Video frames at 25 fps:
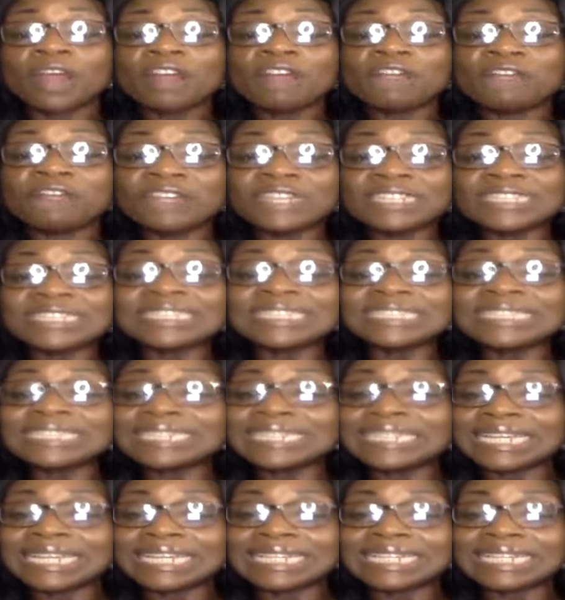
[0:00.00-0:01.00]

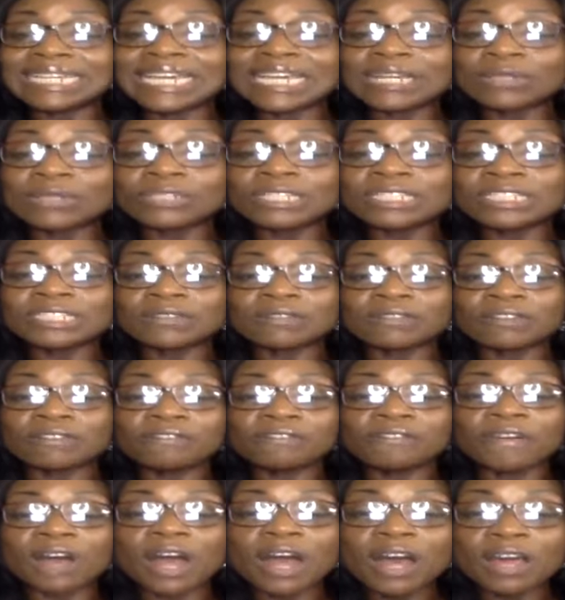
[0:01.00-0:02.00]
visiting the iniquities of the
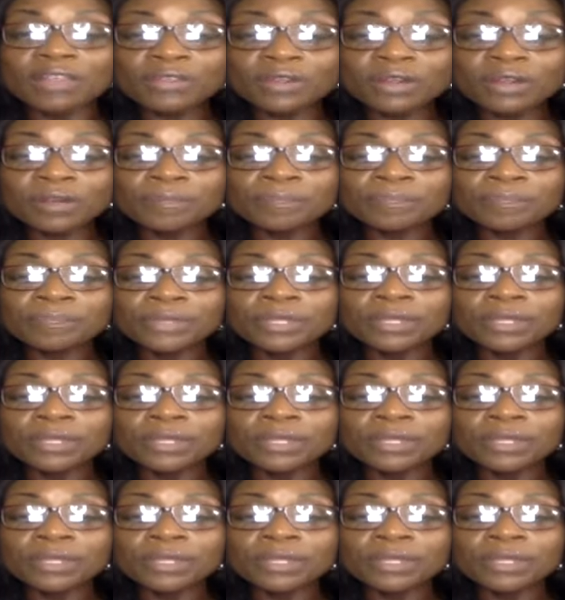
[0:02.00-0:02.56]
father